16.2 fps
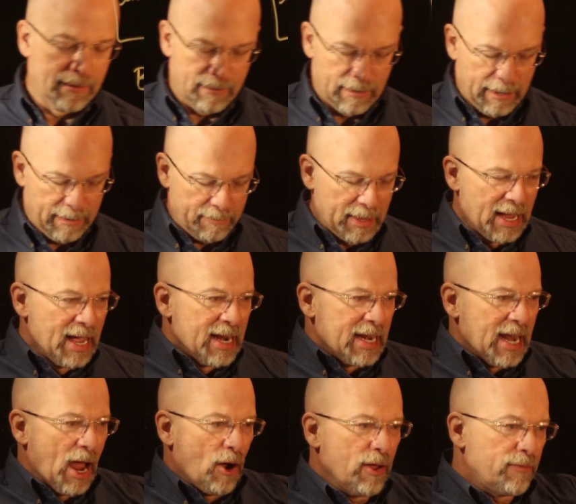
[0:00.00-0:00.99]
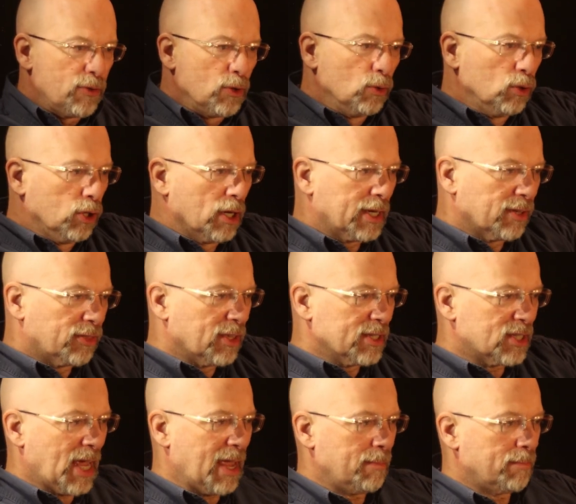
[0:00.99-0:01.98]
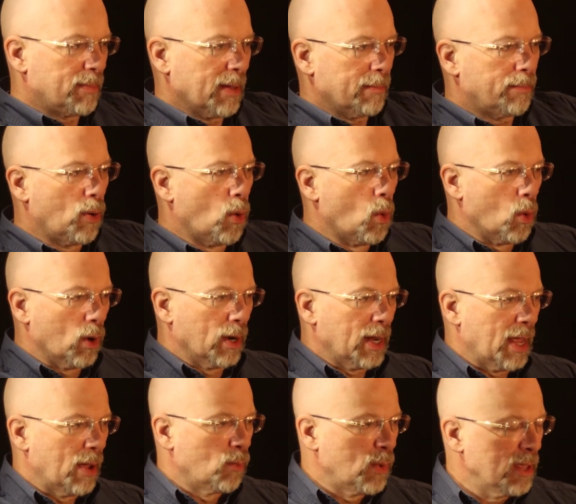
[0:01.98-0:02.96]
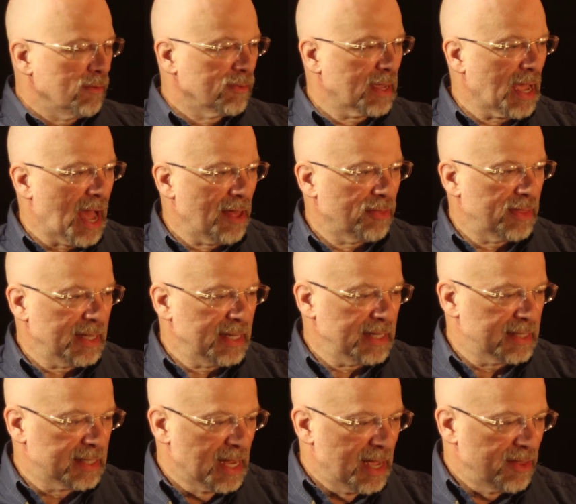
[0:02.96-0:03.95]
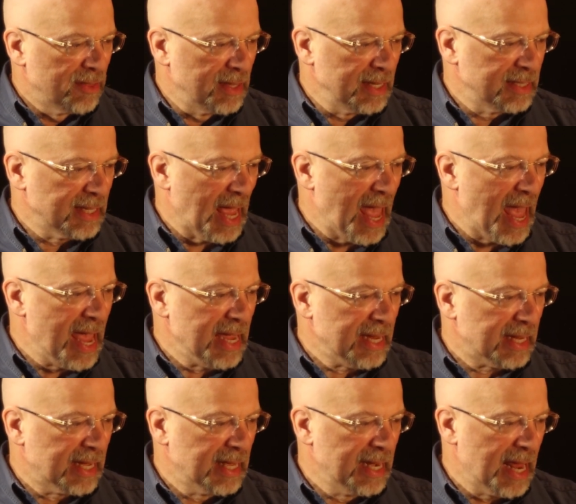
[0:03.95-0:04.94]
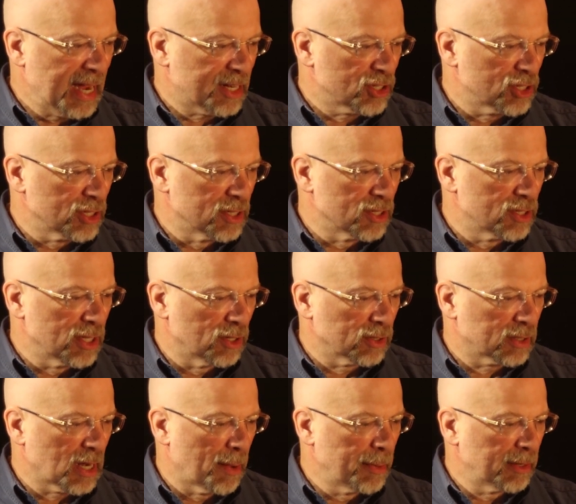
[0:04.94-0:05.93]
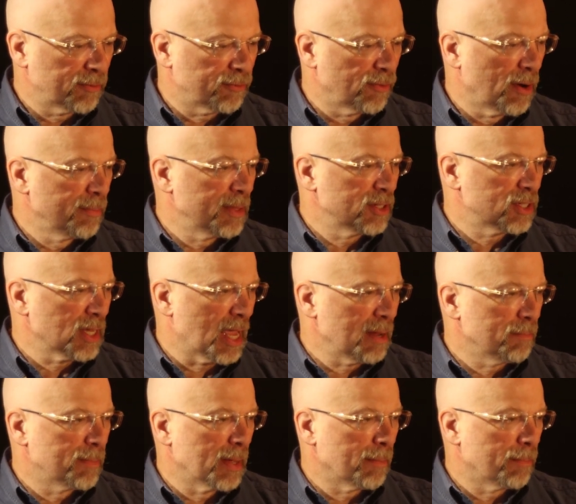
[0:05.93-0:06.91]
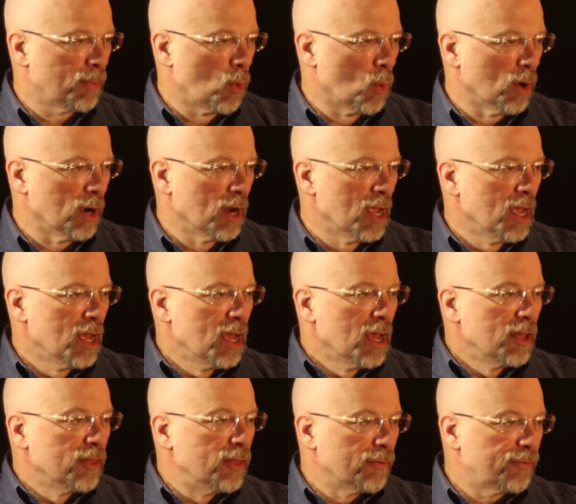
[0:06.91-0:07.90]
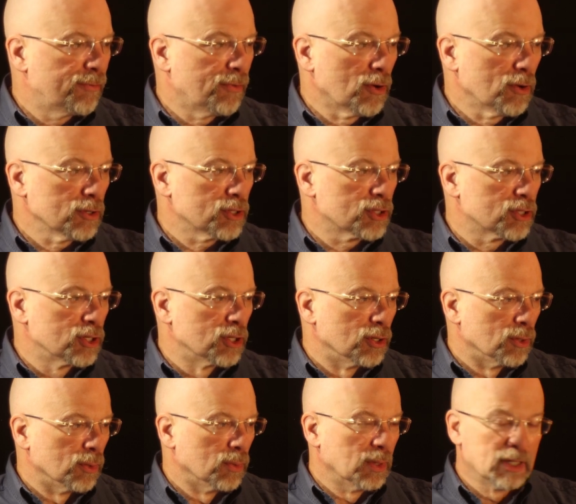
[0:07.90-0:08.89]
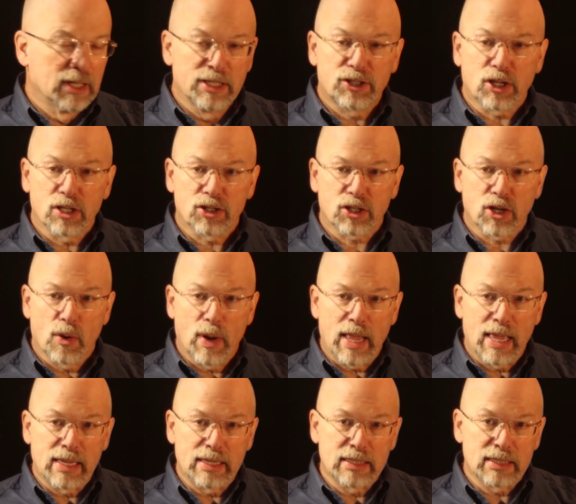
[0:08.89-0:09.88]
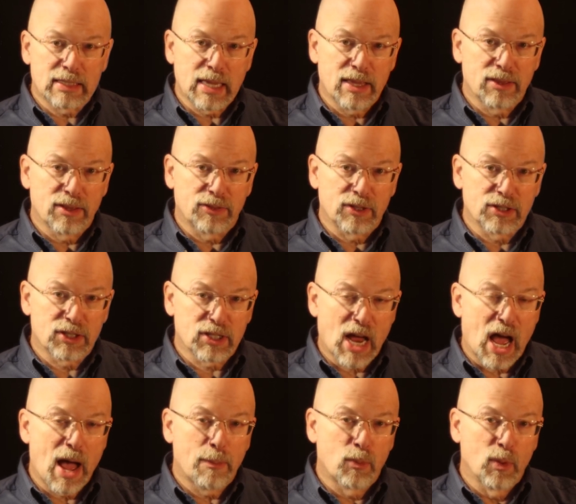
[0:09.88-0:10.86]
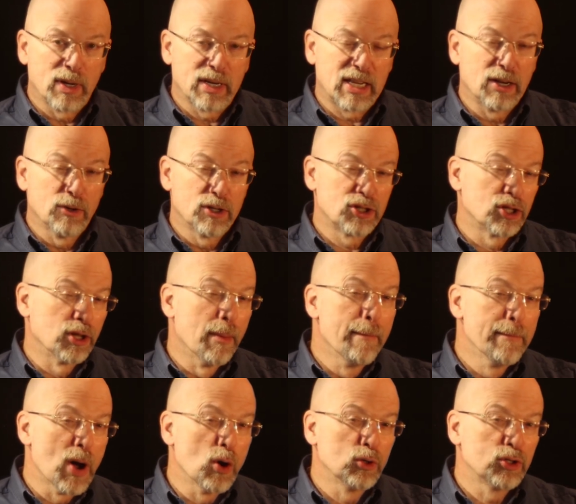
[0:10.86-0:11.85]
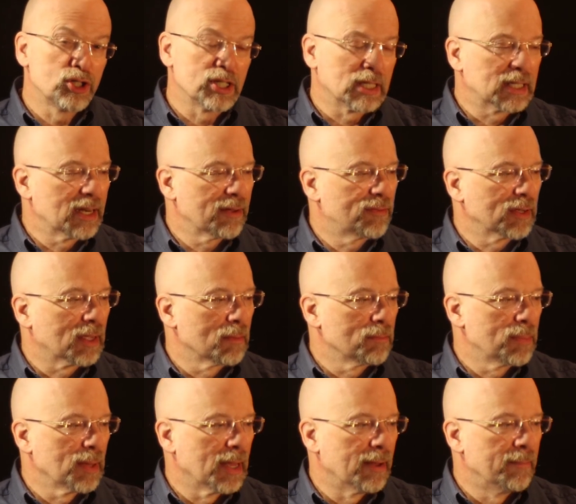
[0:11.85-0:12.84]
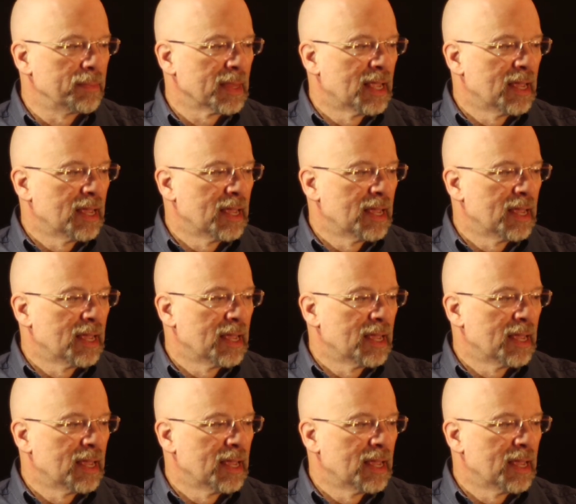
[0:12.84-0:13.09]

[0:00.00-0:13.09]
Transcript: All right. Now, if you look at this 8-bit port, and we've got these, these 8 connections that are coming from this 8-bit port, the first two, and let's just go ahead and say that this top one here is the most significant bit.